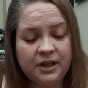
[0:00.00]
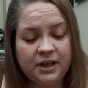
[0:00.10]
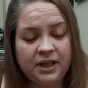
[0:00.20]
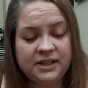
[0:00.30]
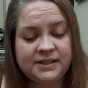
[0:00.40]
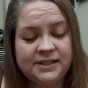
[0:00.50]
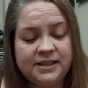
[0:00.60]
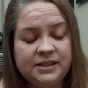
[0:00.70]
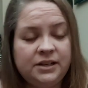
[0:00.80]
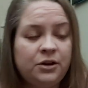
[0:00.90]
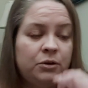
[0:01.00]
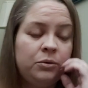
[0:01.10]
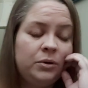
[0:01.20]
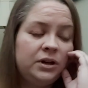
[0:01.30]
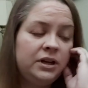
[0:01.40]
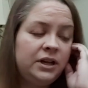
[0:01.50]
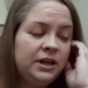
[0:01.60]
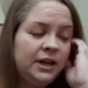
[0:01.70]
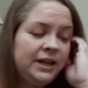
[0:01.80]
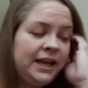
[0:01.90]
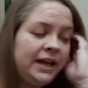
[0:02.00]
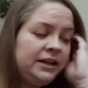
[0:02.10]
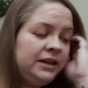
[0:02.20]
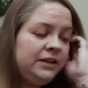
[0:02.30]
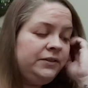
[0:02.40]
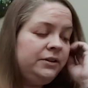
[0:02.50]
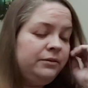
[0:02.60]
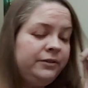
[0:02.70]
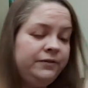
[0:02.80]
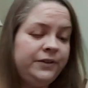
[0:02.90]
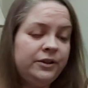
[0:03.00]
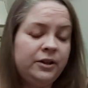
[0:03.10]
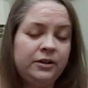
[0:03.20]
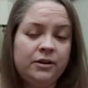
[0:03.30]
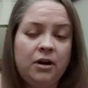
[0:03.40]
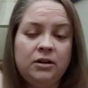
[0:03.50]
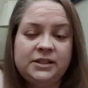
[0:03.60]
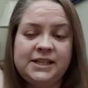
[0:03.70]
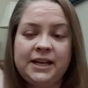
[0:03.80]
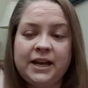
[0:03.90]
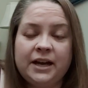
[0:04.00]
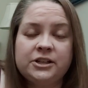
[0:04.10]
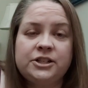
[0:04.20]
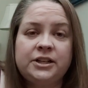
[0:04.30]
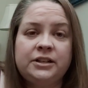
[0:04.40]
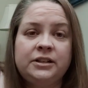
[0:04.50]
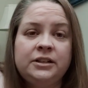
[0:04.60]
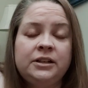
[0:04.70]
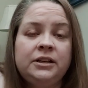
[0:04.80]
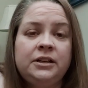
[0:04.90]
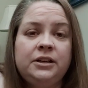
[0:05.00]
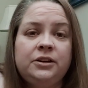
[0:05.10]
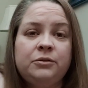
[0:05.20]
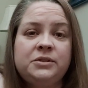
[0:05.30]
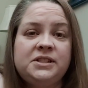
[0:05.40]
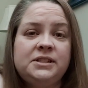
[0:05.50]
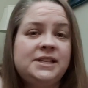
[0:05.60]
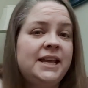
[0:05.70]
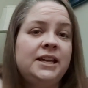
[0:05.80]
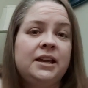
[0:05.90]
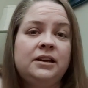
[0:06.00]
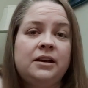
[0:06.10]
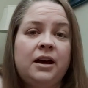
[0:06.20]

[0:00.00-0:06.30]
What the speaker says: it's, you know, again, if you feel a call to take action, you know, take it.